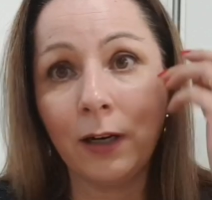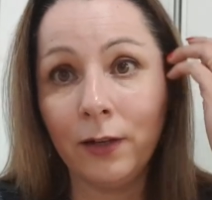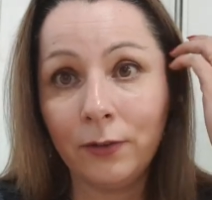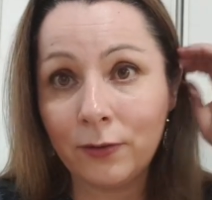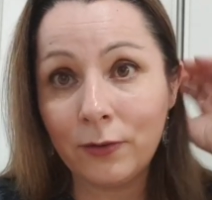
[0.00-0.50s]

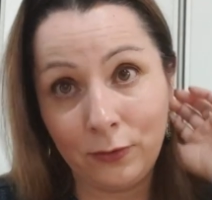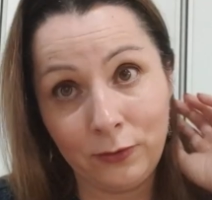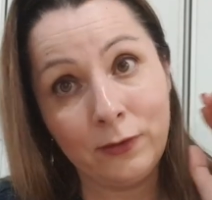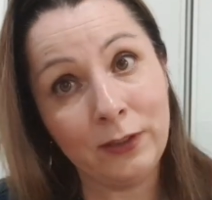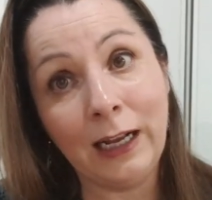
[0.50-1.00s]
Clothes
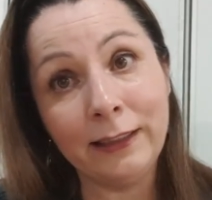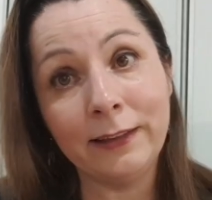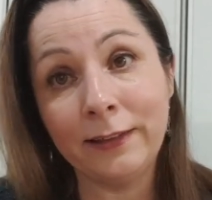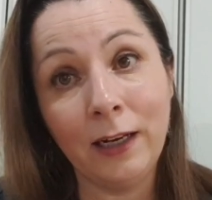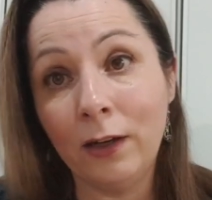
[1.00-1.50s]
says
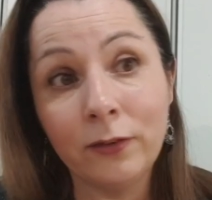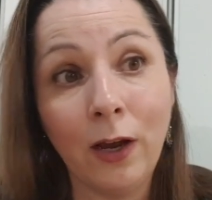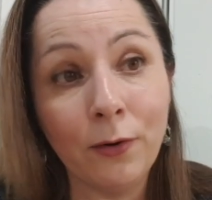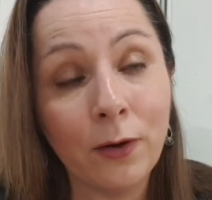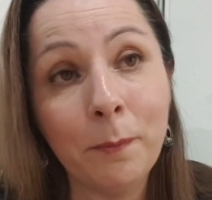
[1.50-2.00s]
this a lot,
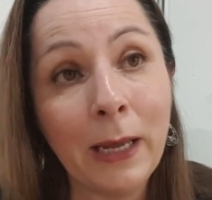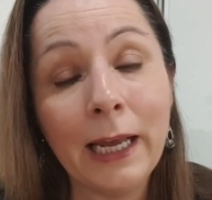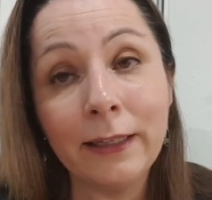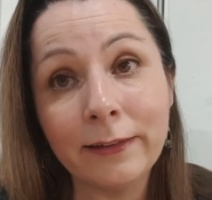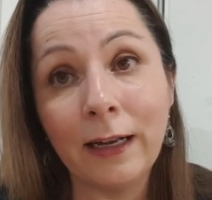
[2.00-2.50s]
don't
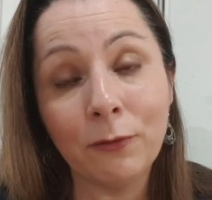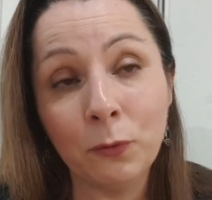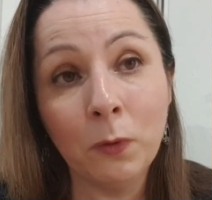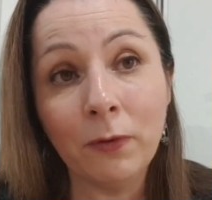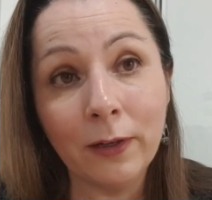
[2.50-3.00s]
compare yourself
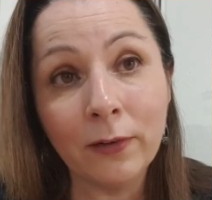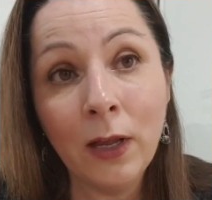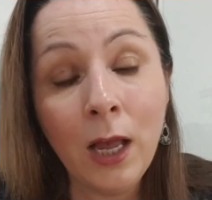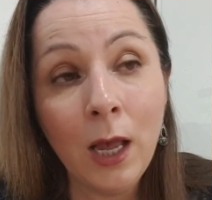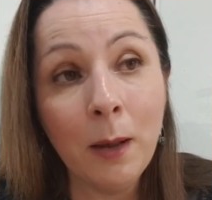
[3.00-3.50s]
to others.
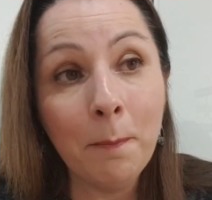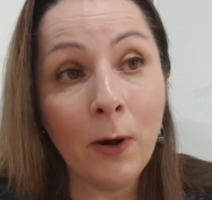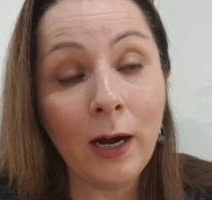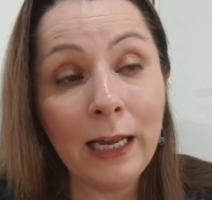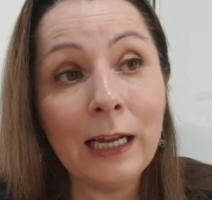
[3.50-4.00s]

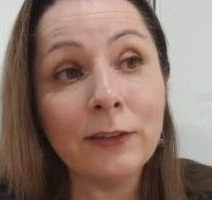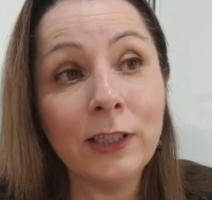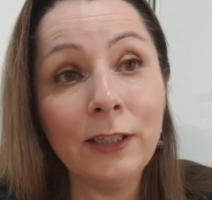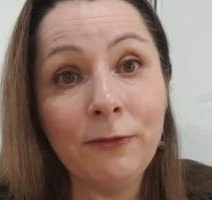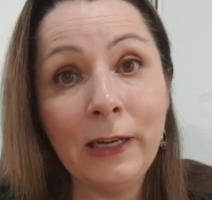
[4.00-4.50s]
But I
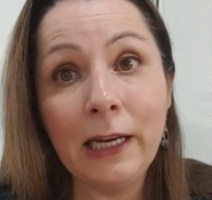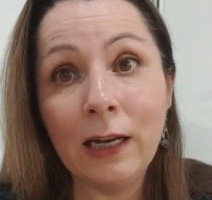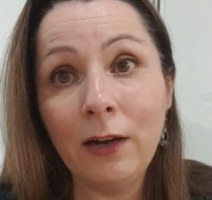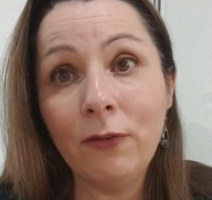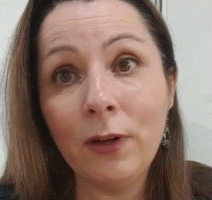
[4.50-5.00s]
actually
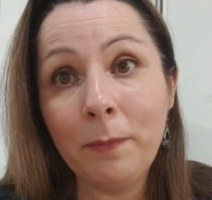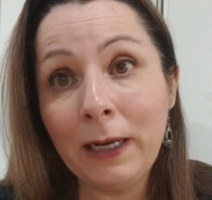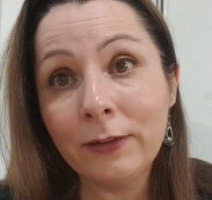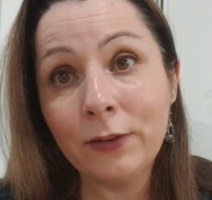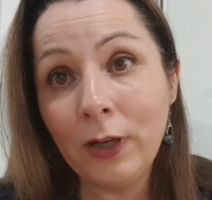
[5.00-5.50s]
think over the
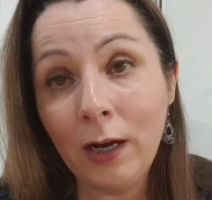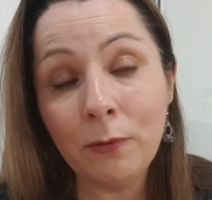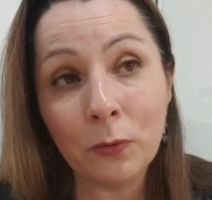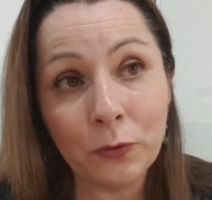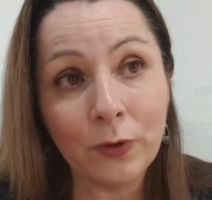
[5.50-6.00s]
past year
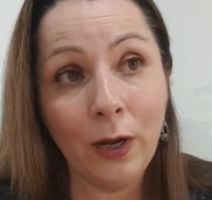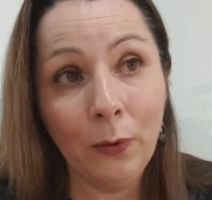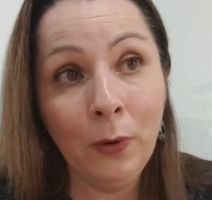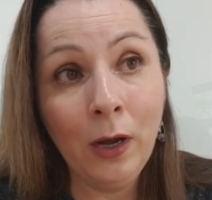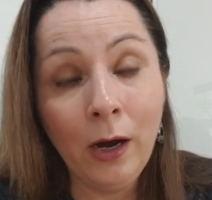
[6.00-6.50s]
or so,
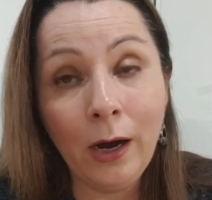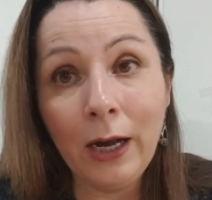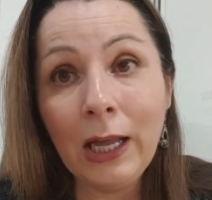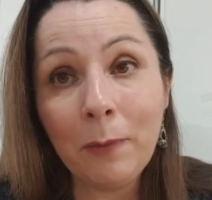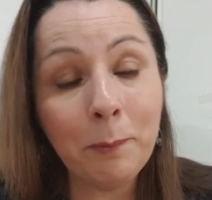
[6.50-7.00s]

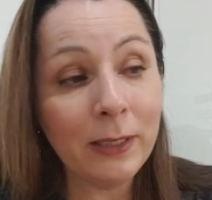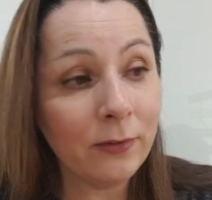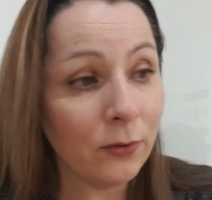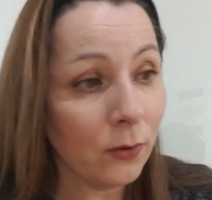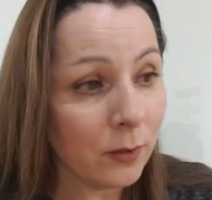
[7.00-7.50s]
I have been
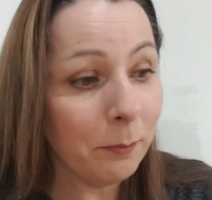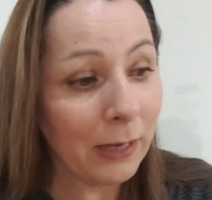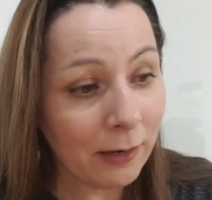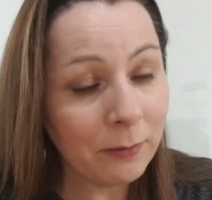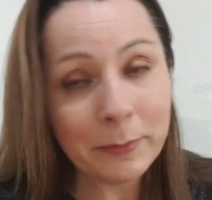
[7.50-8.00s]
sort of
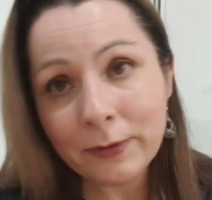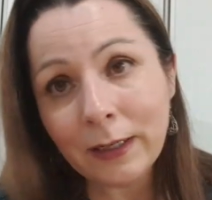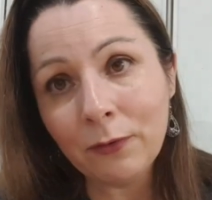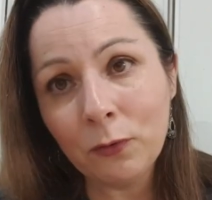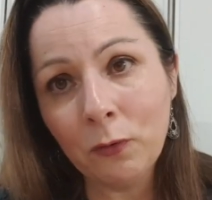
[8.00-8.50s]
comparing
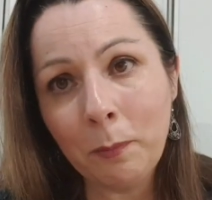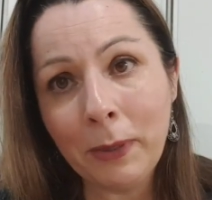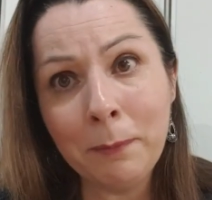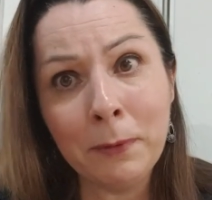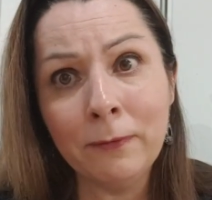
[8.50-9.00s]
myself to other
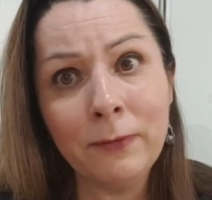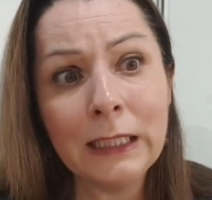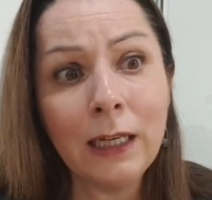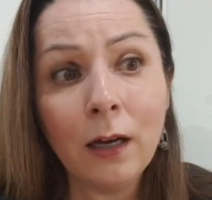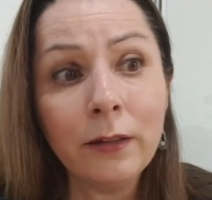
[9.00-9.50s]
people and
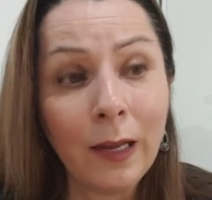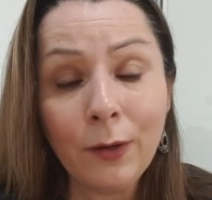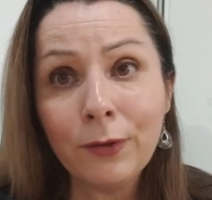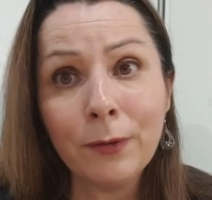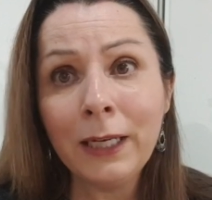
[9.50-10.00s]
thinking, I
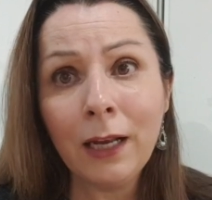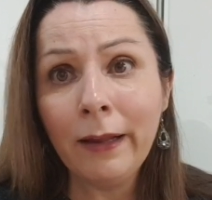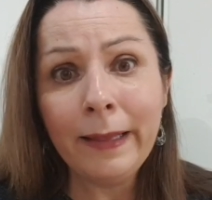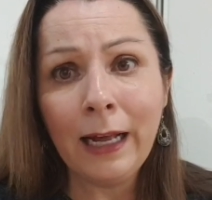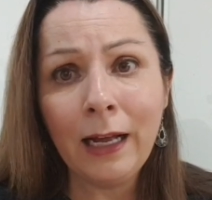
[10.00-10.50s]
don't do it
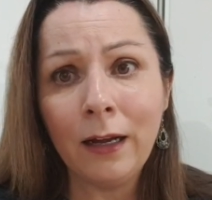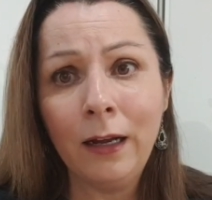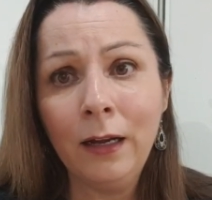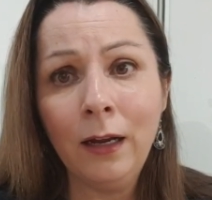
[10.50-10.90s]
like that.